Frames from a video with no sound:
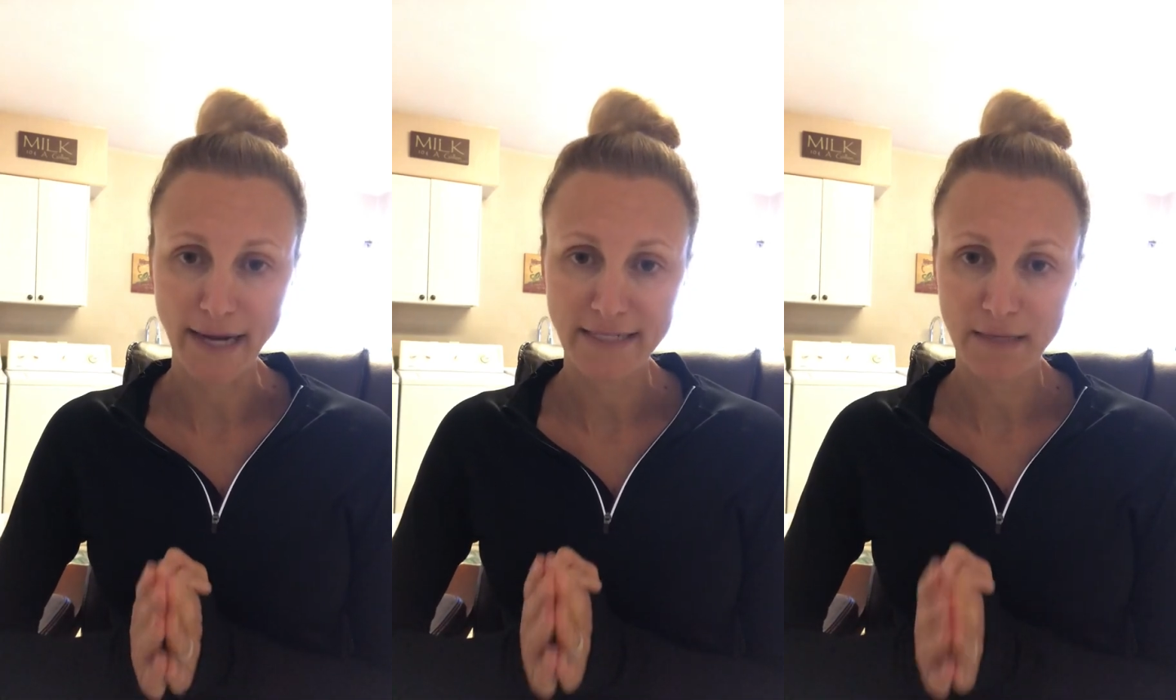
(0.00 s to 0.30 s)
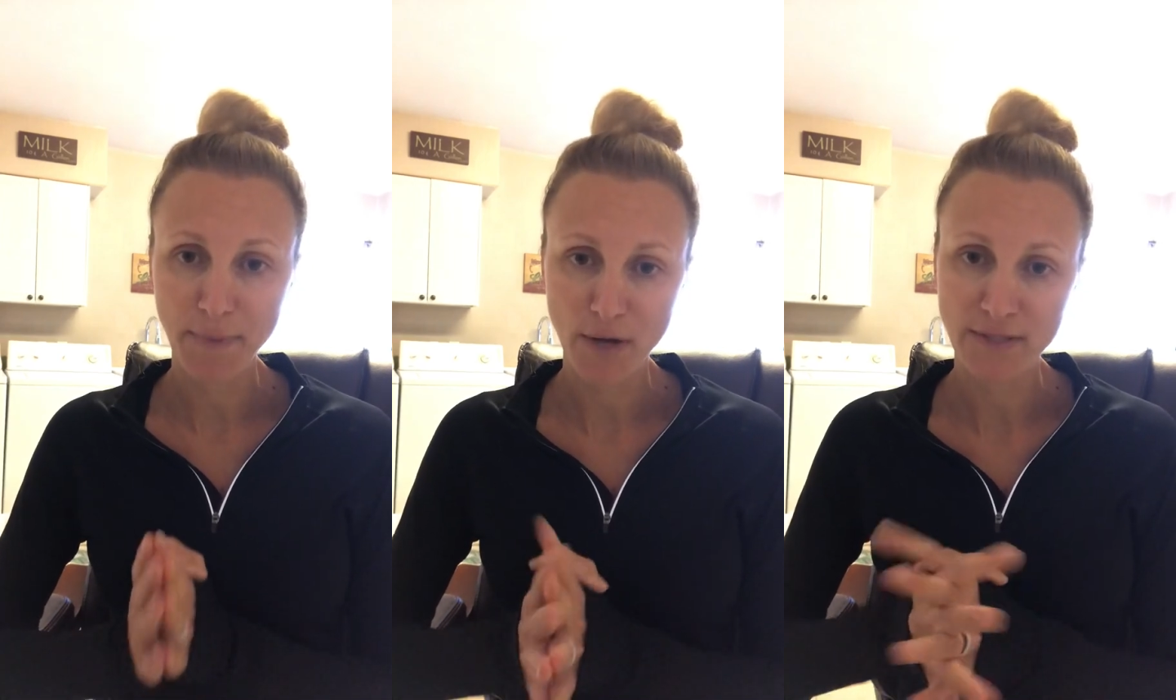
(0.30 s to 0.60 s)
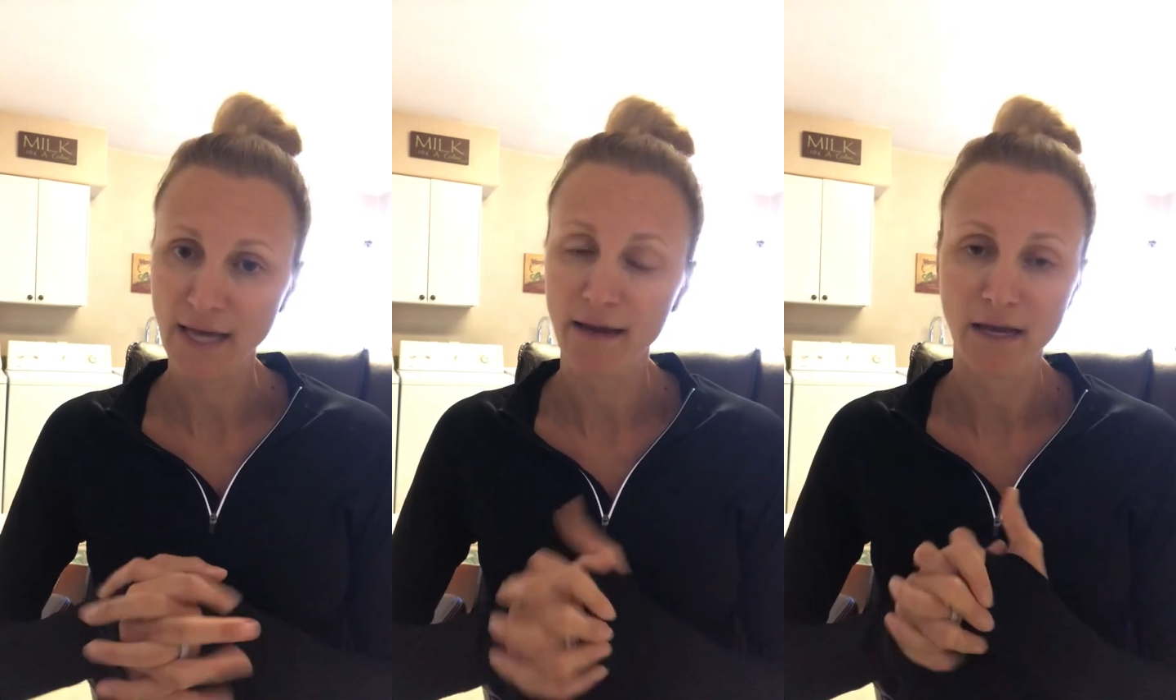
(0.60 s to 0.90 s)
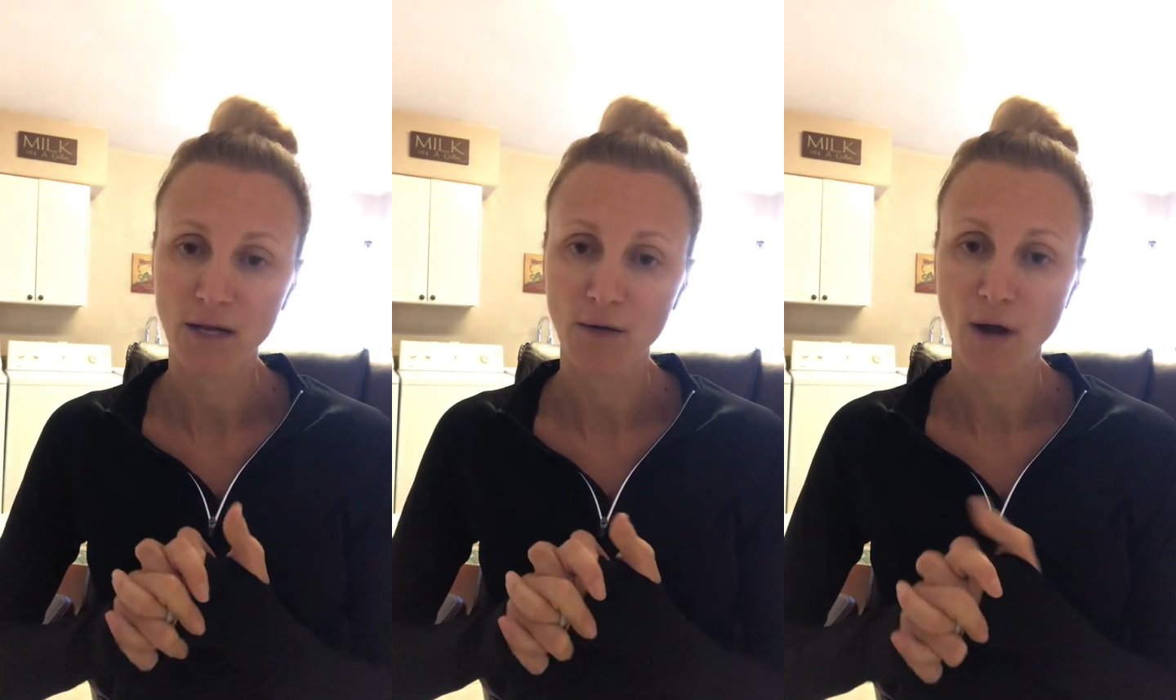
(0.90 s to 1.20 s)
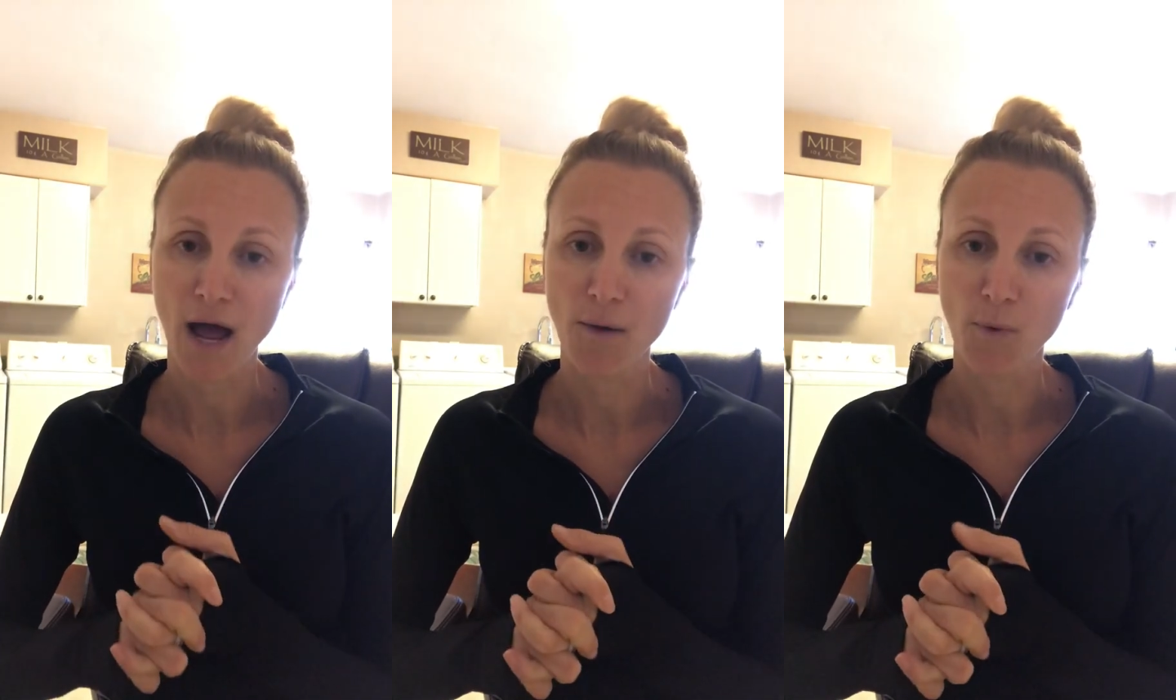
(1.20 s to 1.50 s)
I did post that in
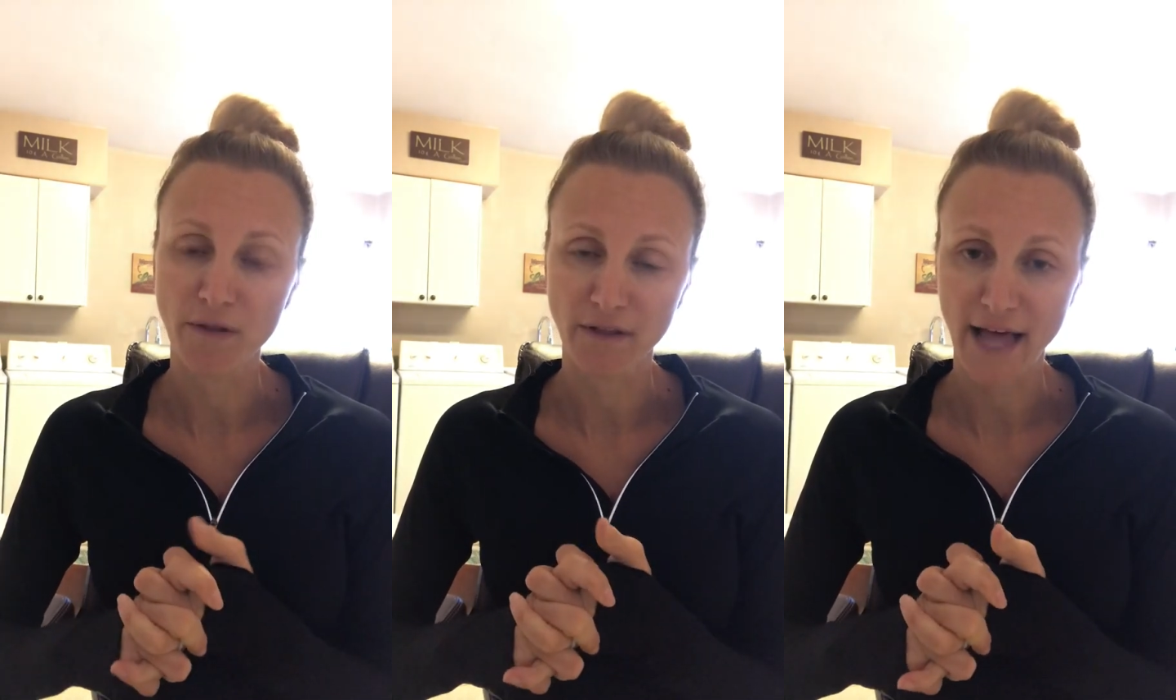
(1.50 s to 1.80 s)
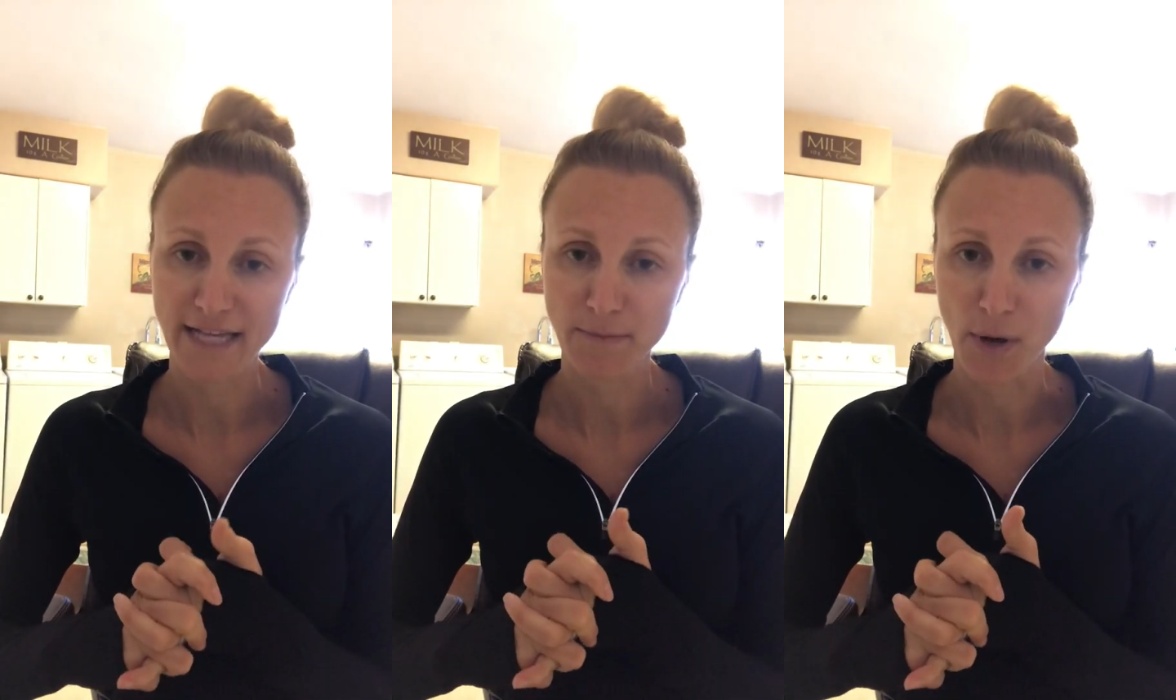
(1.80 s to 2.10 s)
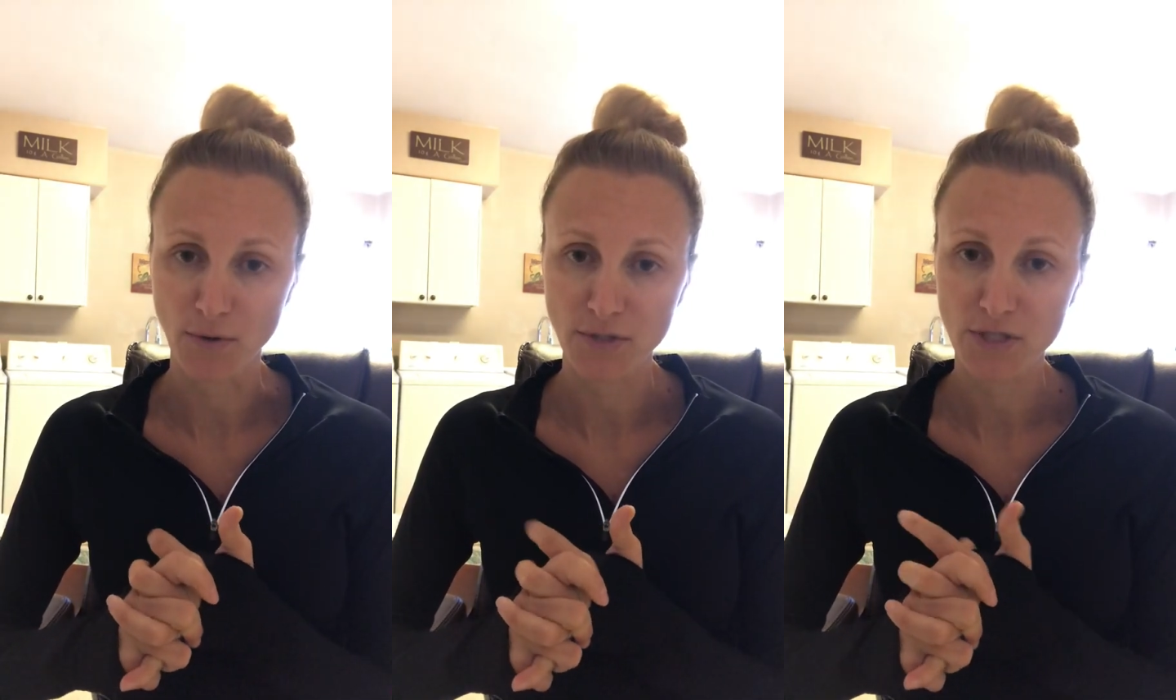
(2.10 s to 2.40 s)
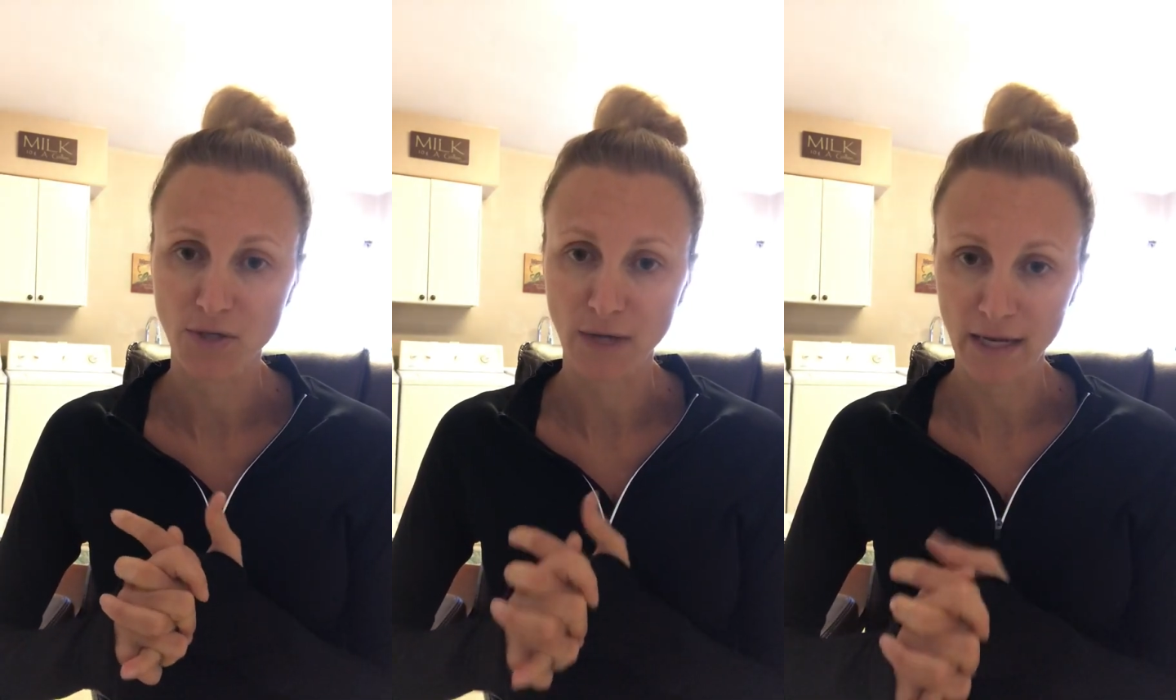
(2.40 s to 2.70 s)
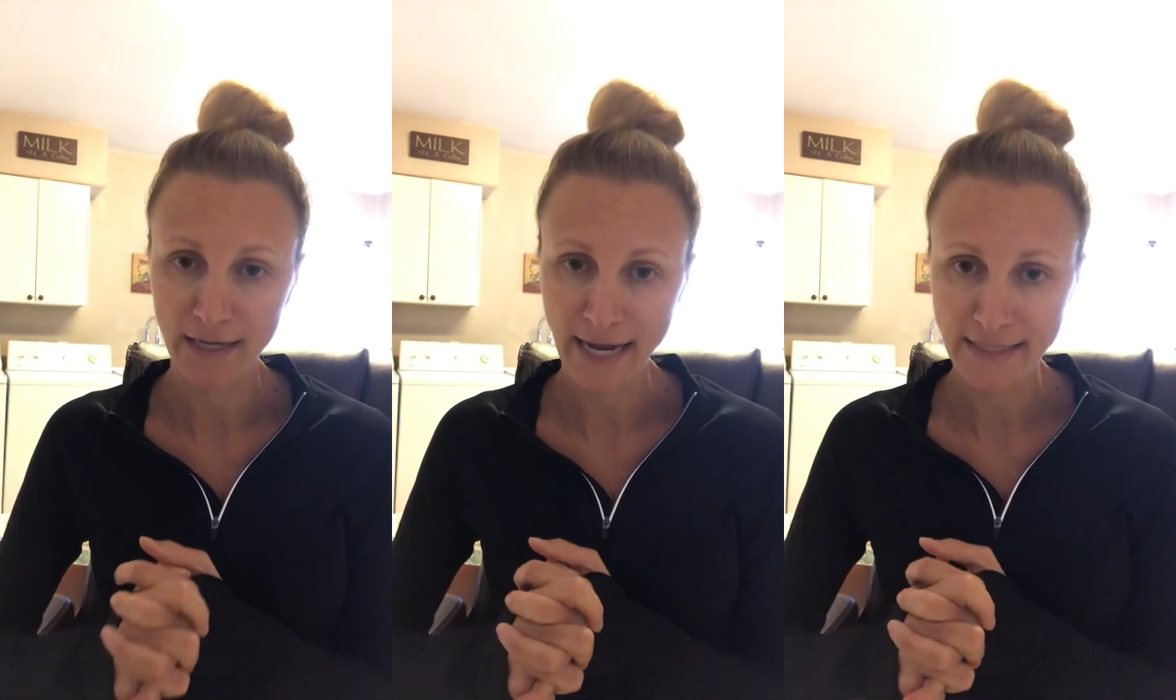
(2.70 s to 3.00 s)
one of the last posts. So
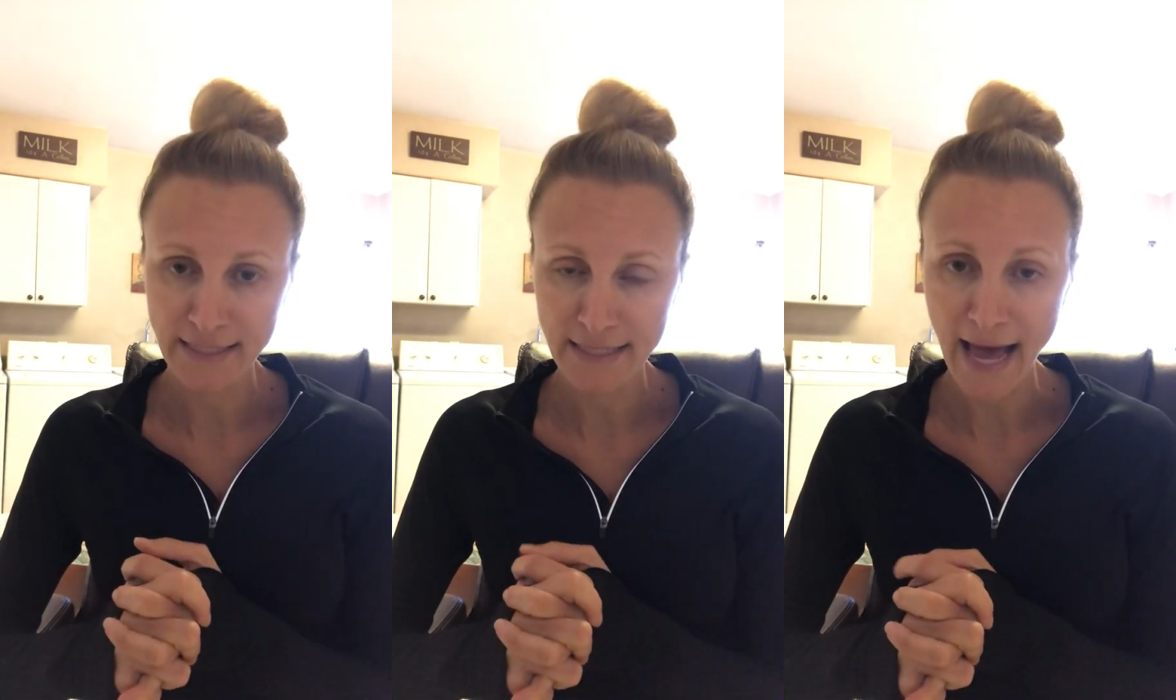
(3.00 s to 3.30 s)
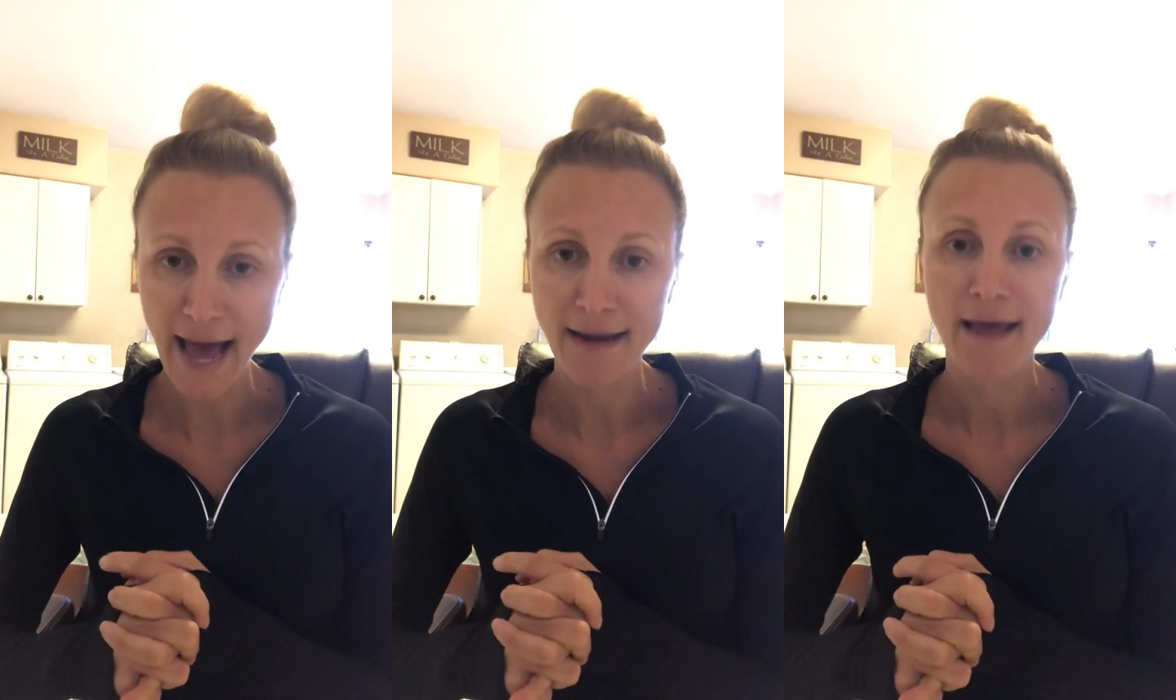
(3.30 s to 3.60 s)
get connected to that,